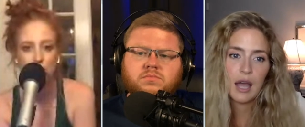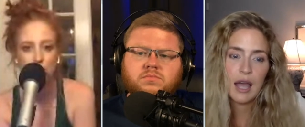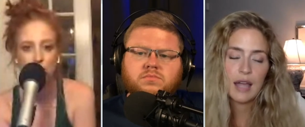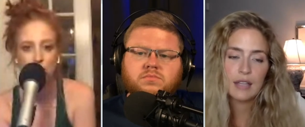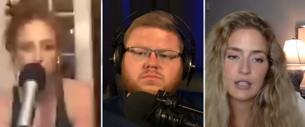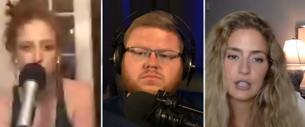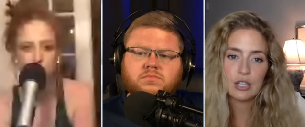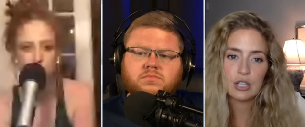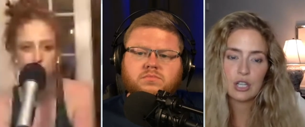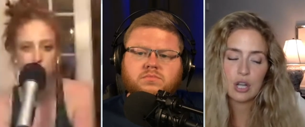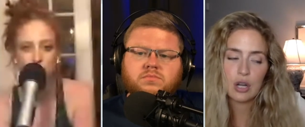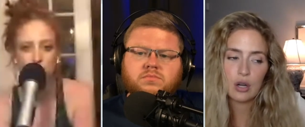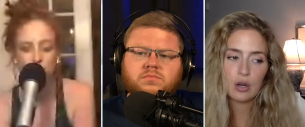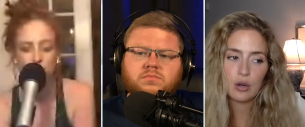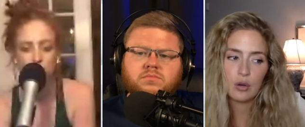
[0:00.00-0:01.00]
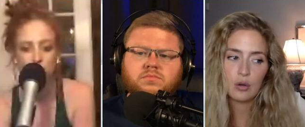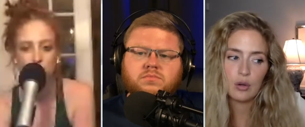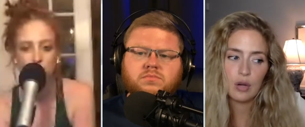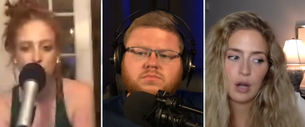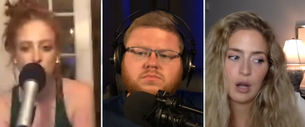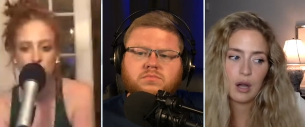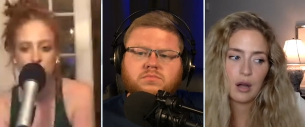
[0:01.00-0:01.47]
Speaker 1: And
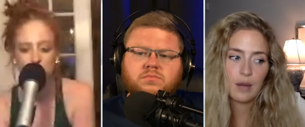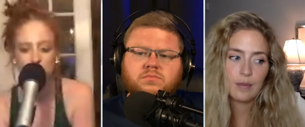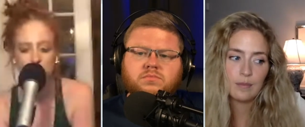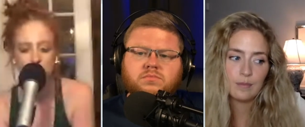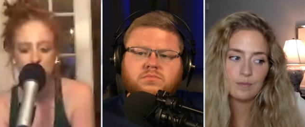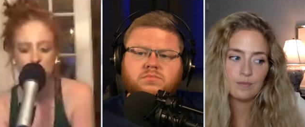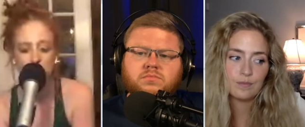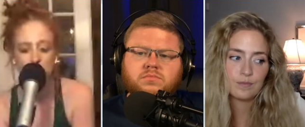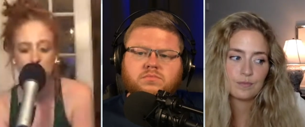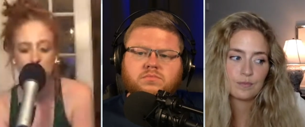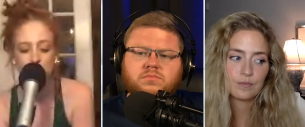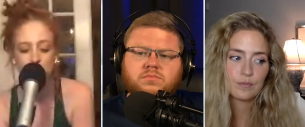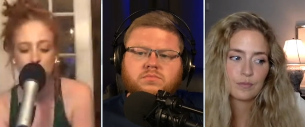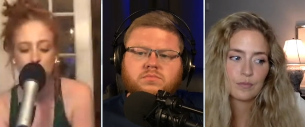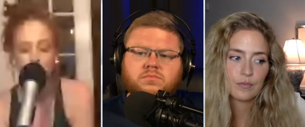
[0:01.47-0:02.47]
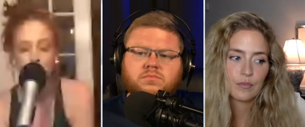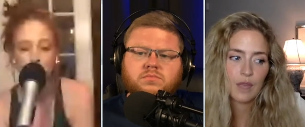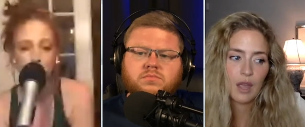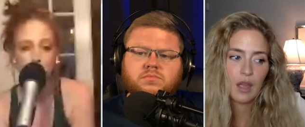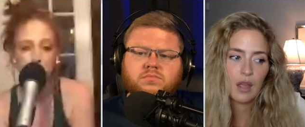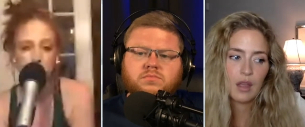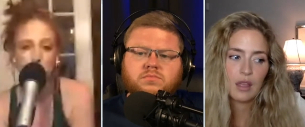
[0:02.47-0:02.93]
so um,
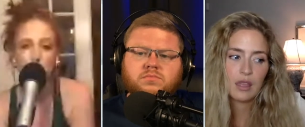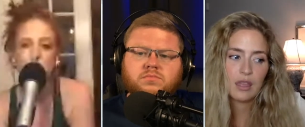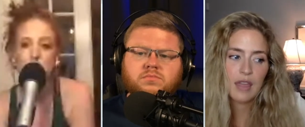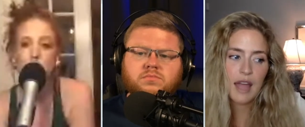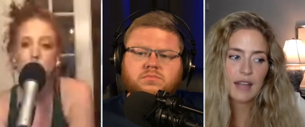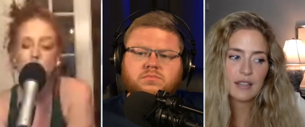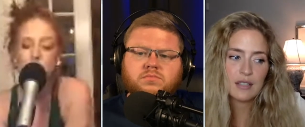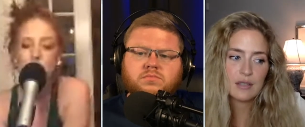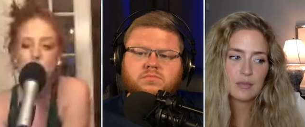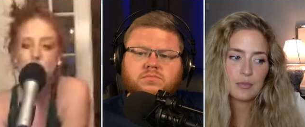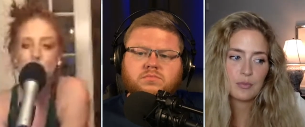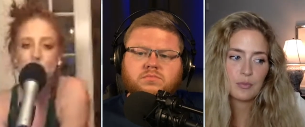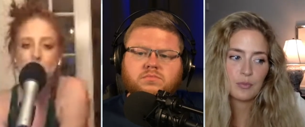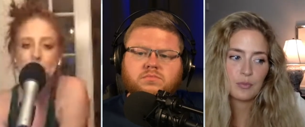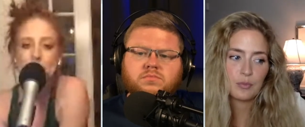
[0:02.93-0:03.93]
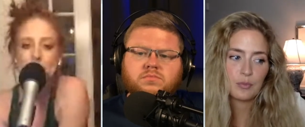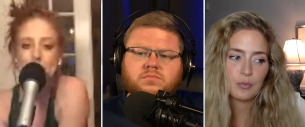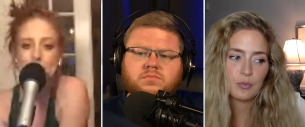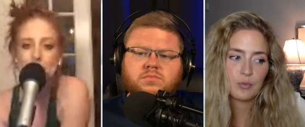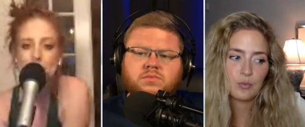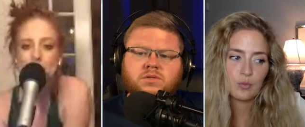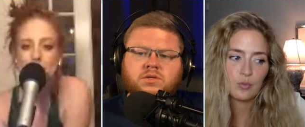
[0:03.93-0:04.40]
that's
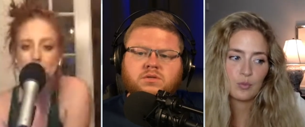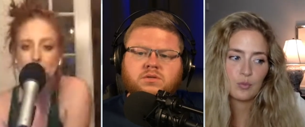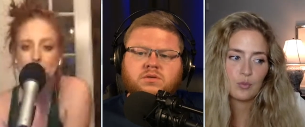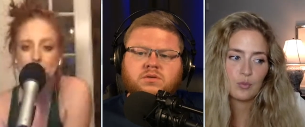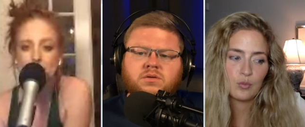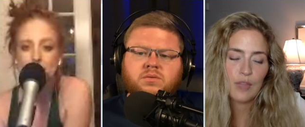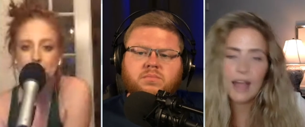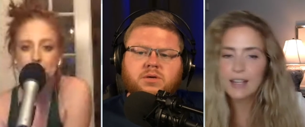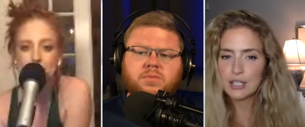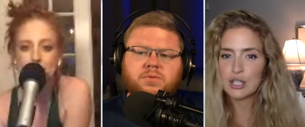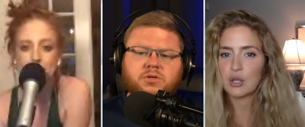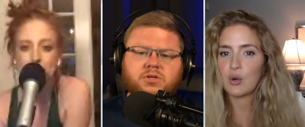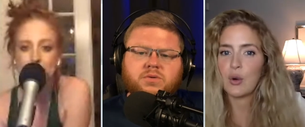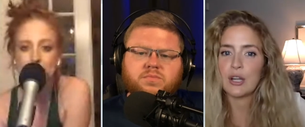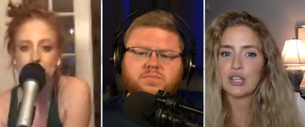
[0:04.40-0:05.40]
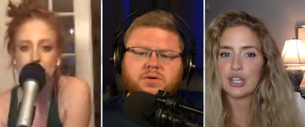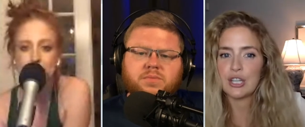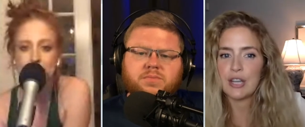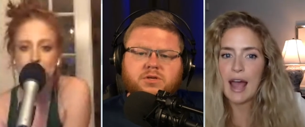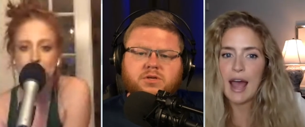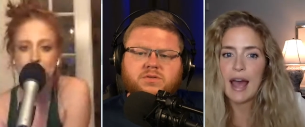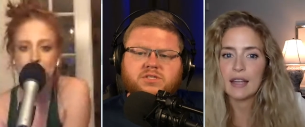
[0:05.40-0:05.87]
That's people,
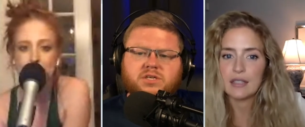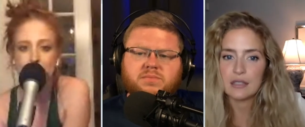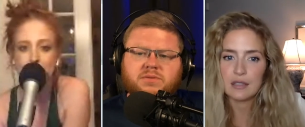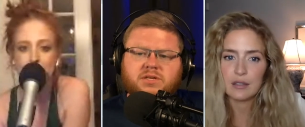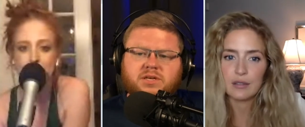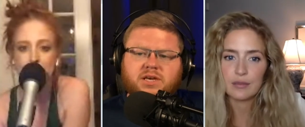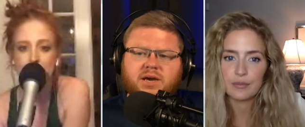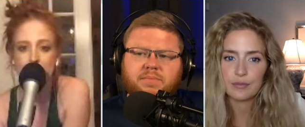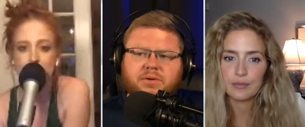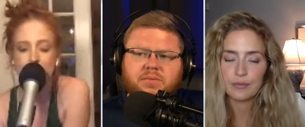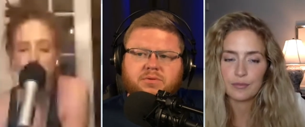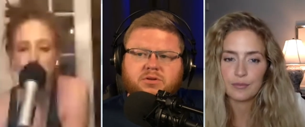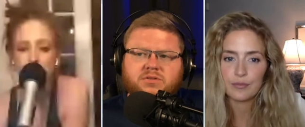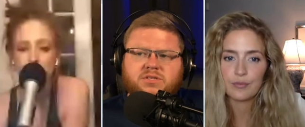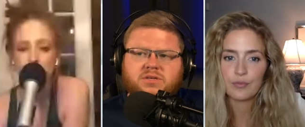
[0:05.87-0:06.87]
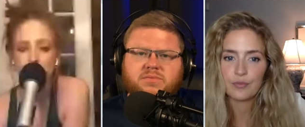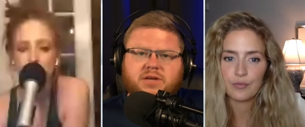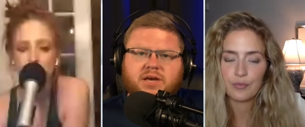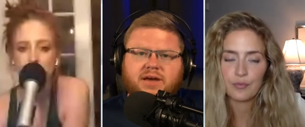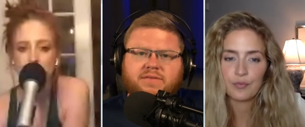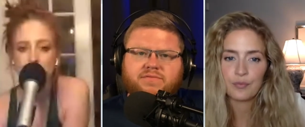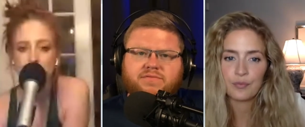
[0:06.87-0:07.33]
Speaker 2: people don't seem, yeah, people don't seem
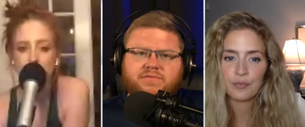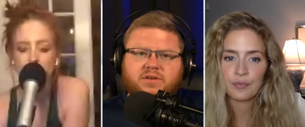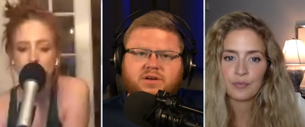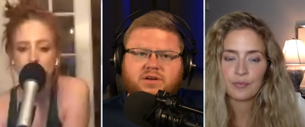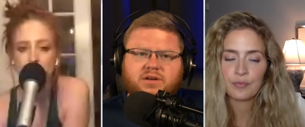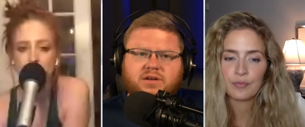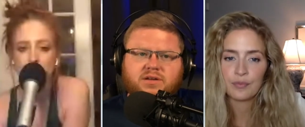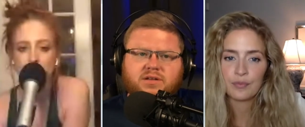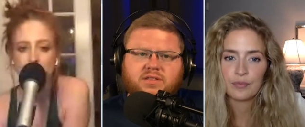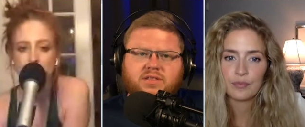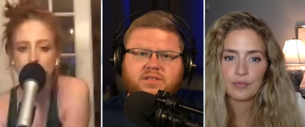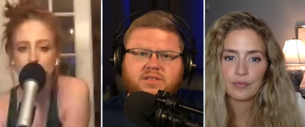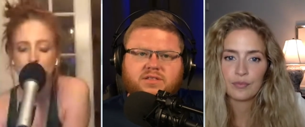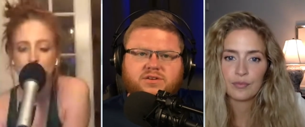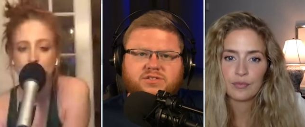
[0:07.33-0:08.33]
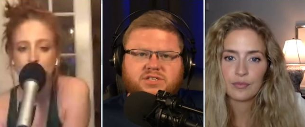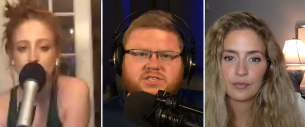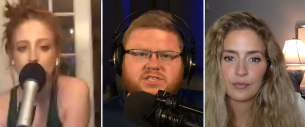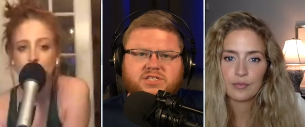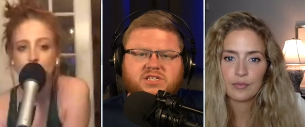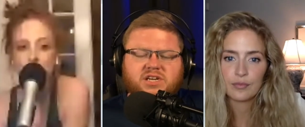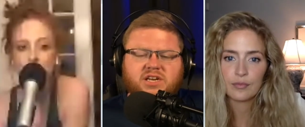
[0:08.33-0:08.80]
to have, uh, there's a
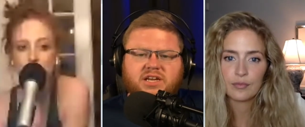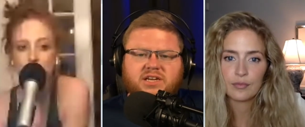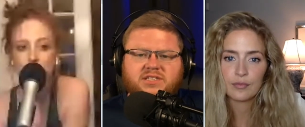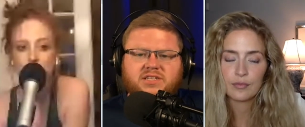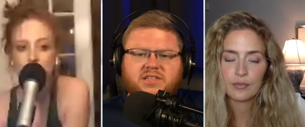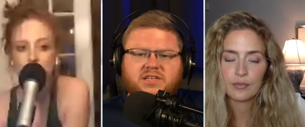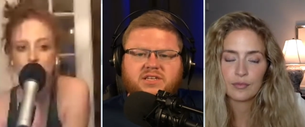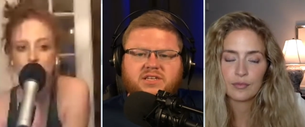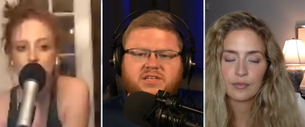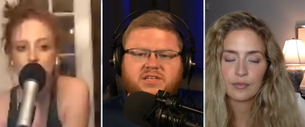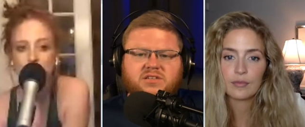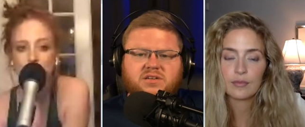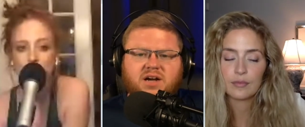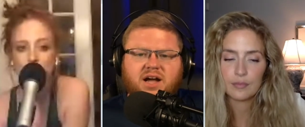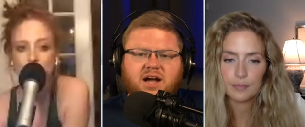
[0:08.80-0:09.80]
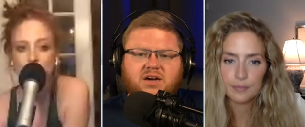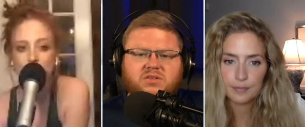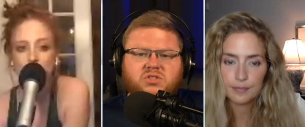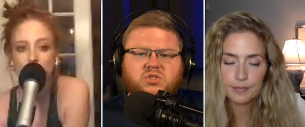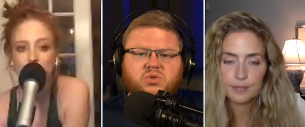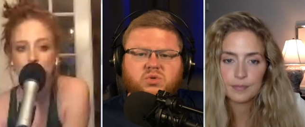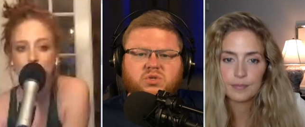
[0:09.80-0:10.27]
disconnect in that they'll
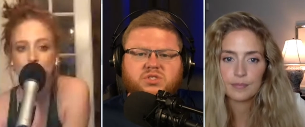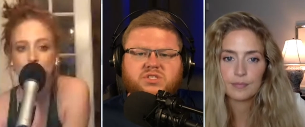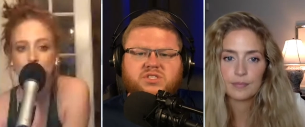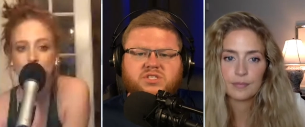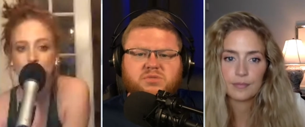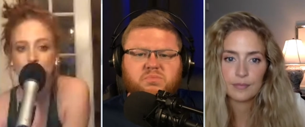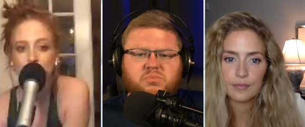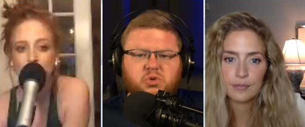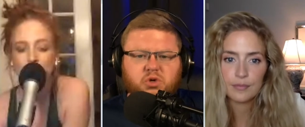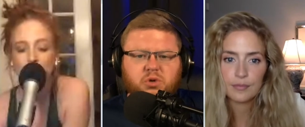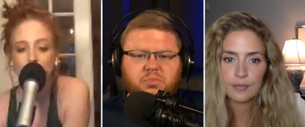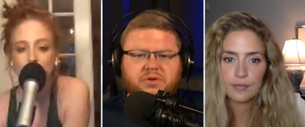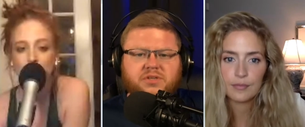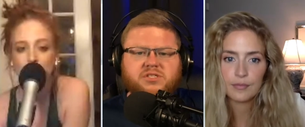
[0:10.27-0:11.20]
outsource this moral